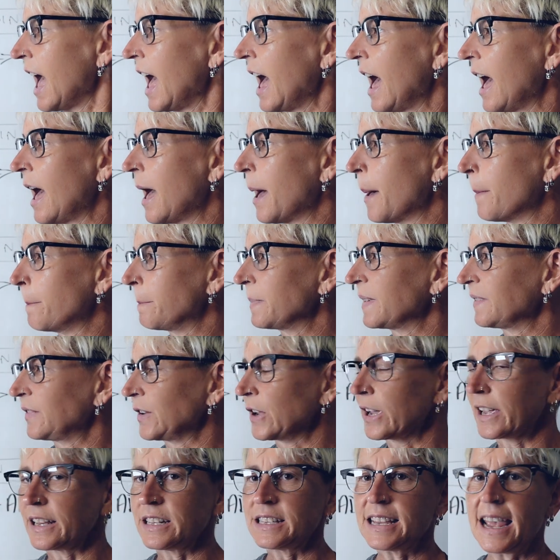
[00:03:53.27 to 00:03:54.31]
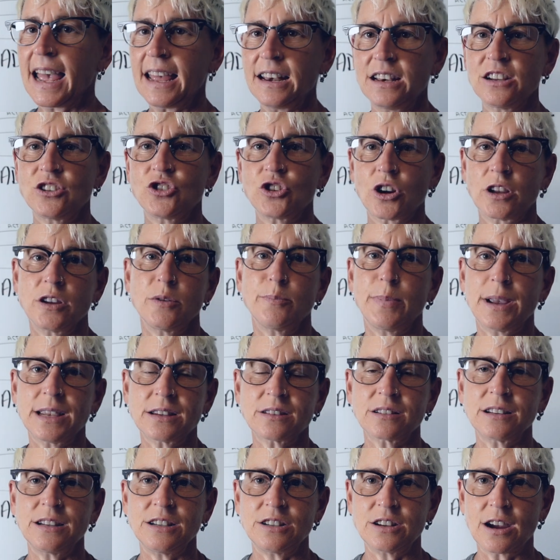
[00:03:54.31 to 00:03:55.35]
Um, if you get tetanus shot, you
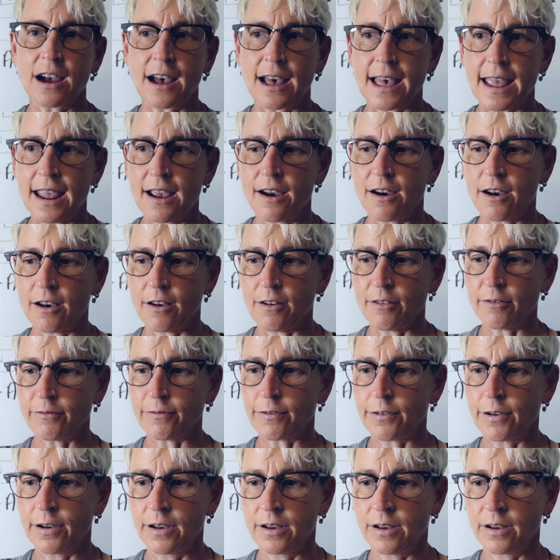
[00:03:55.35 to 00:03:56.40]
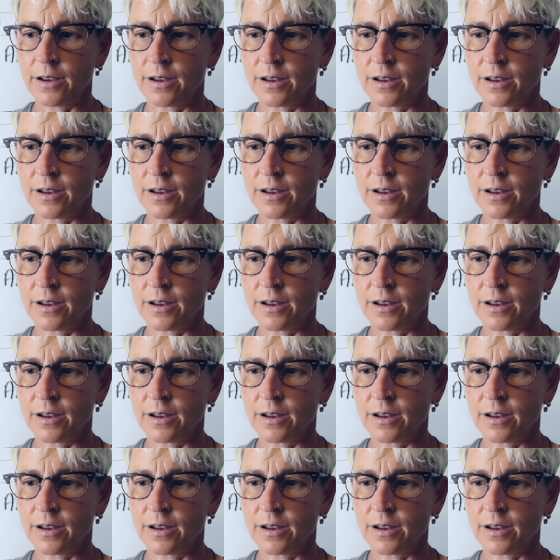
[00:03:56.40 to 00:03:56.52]
basically die of